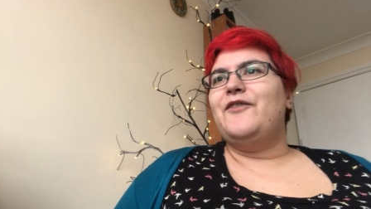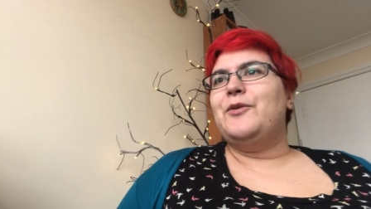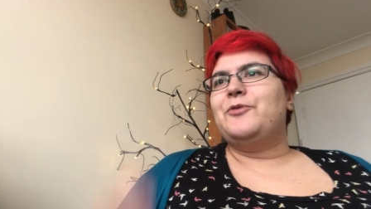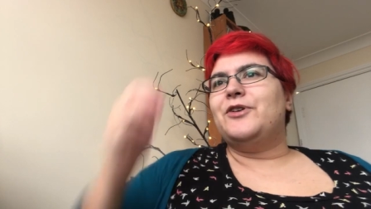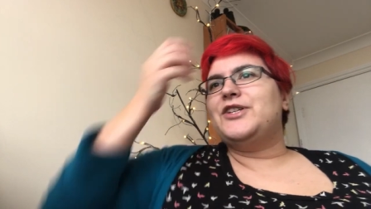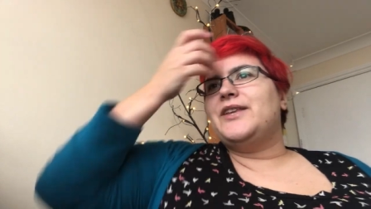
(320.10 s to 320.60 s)
other
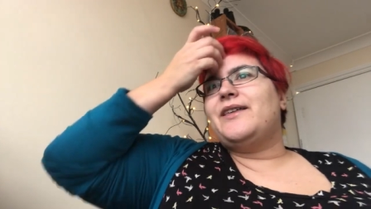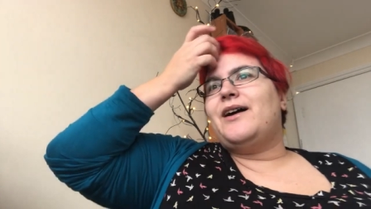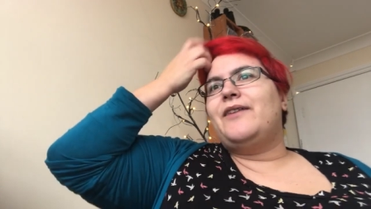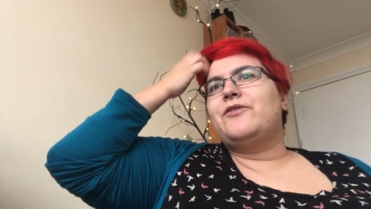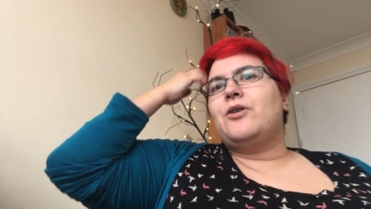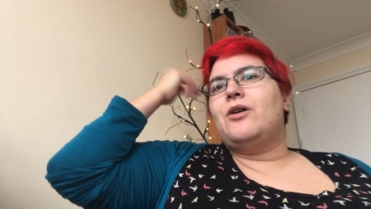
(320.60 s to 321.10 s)
project that
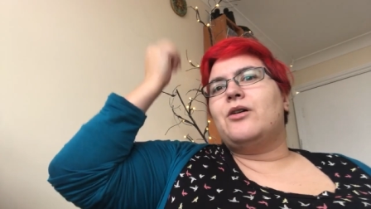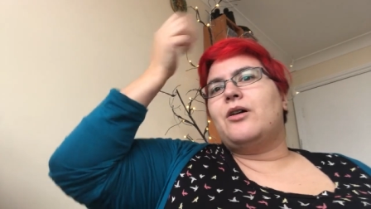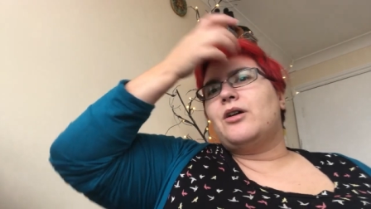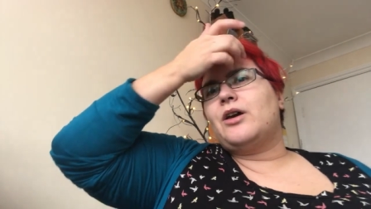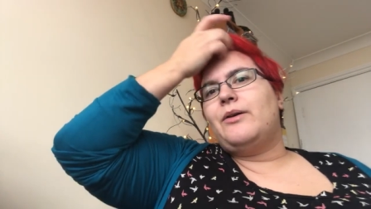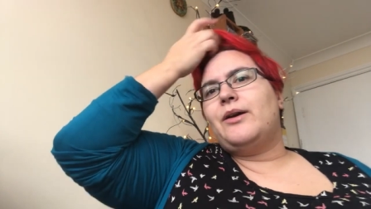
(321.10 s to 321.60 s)
I've got
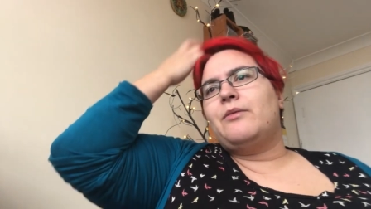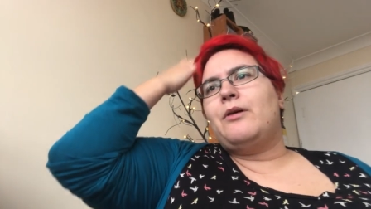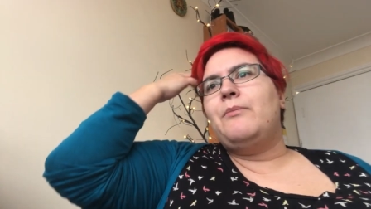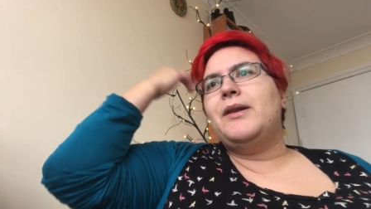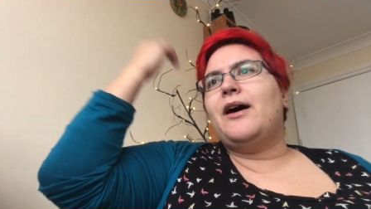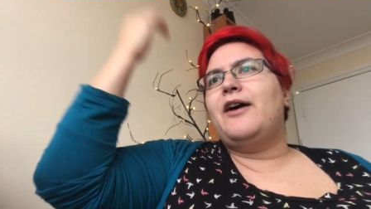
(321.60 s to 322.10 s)
going on at the
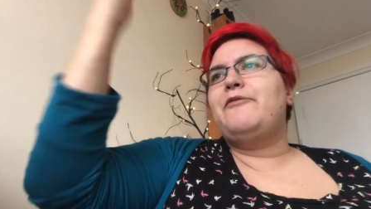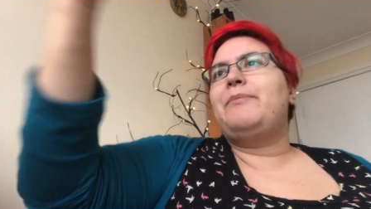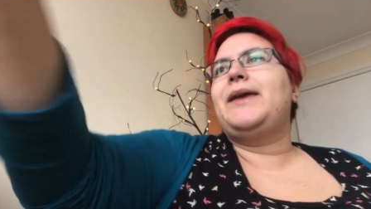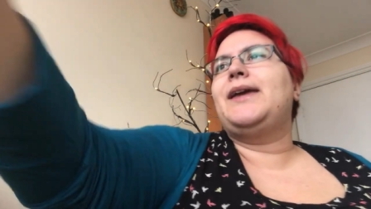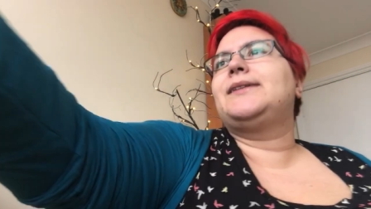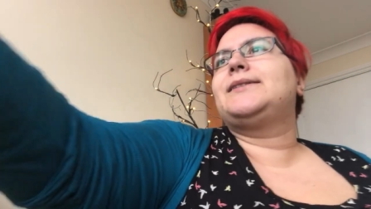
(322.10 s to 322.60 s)
moment, I've
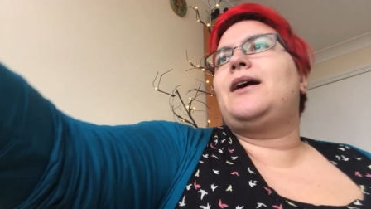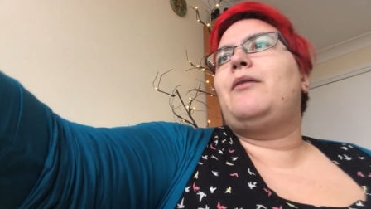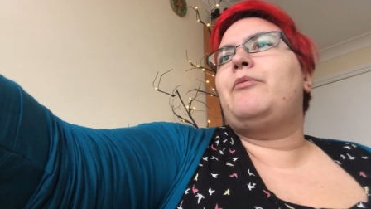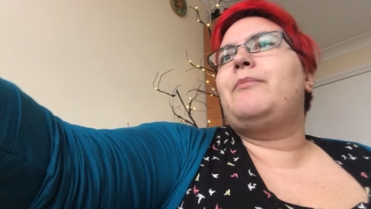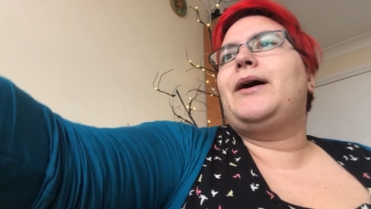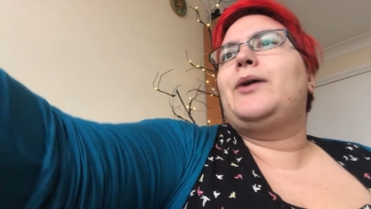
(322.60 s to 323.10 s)
picked
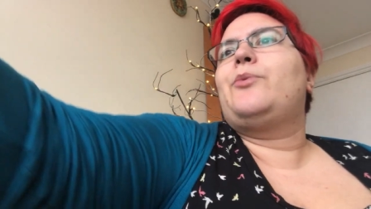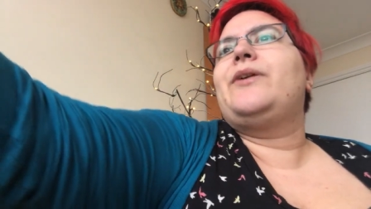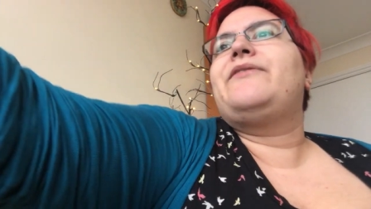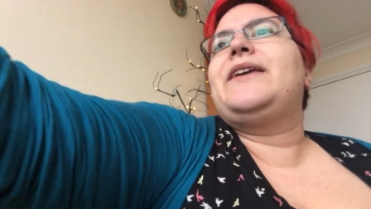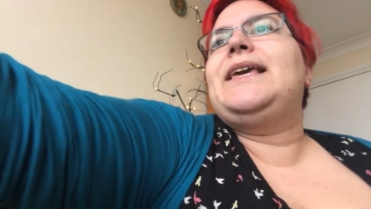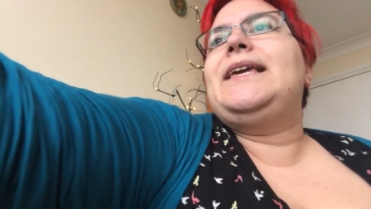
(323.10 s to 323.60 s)
up my
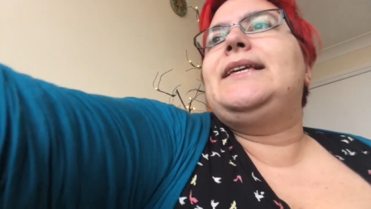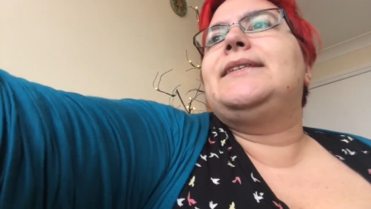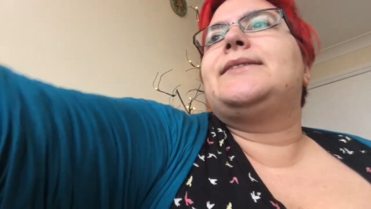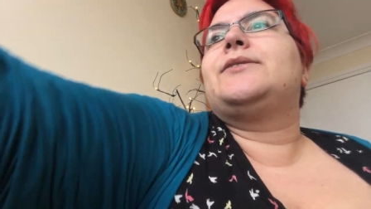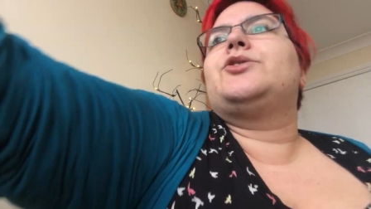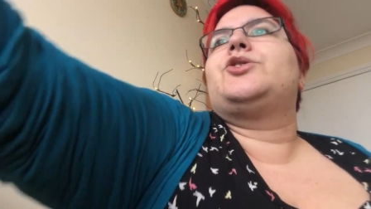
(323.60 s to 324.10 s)
With
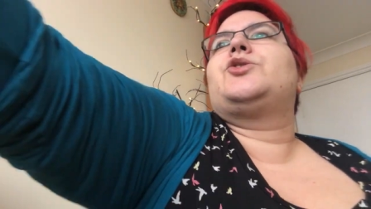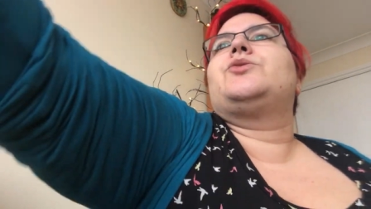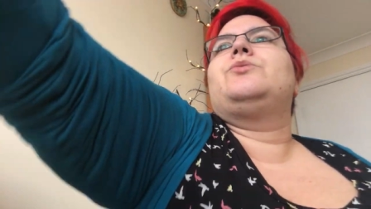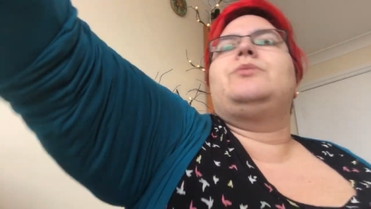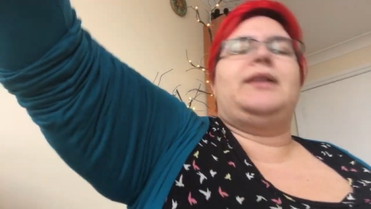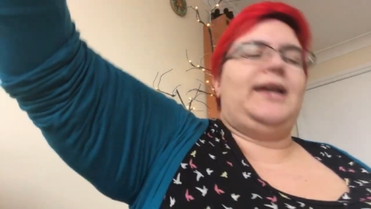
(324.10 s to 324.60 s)
Ease
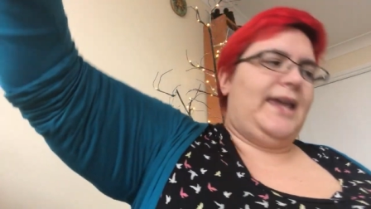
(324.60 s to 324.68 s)
shawl